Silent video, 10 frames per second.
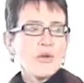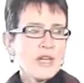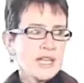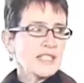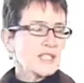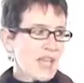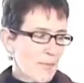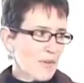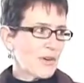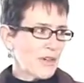
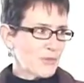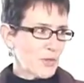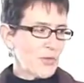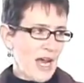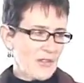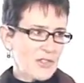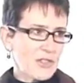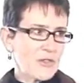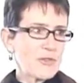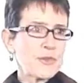December of
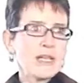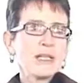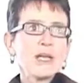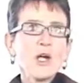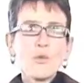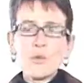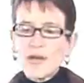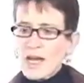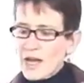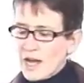2003,
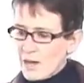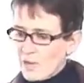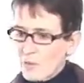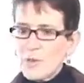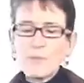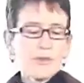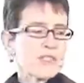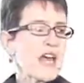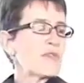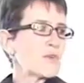when we
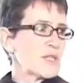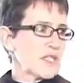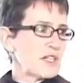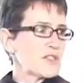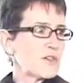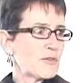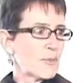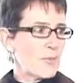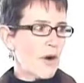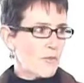present the results of
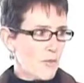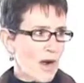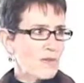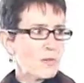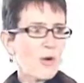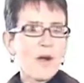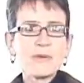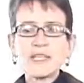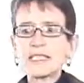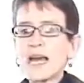our private
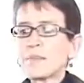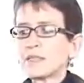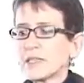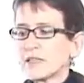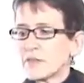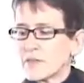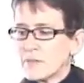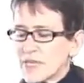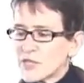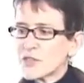property sampling, the
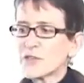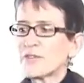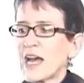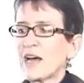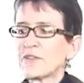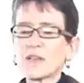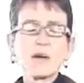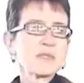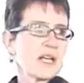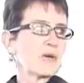Minister of Health
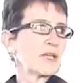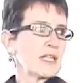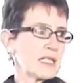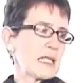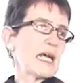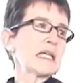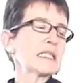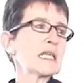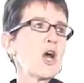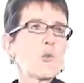comes out and
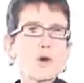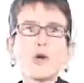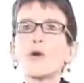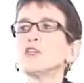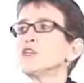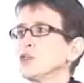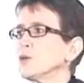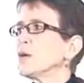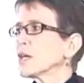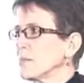says, we're going to
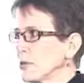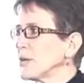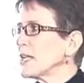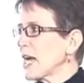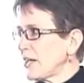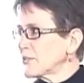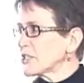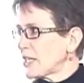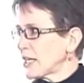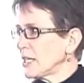do a community health
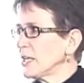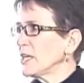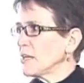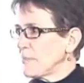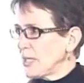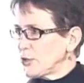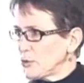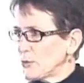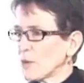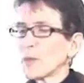study in
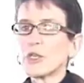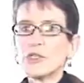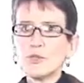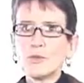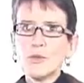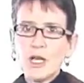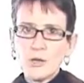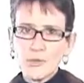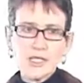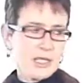Baldoon, and we're going to do
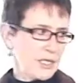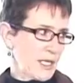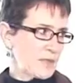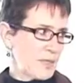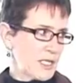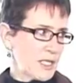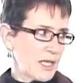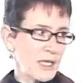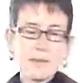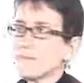a risk assessment
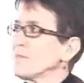study.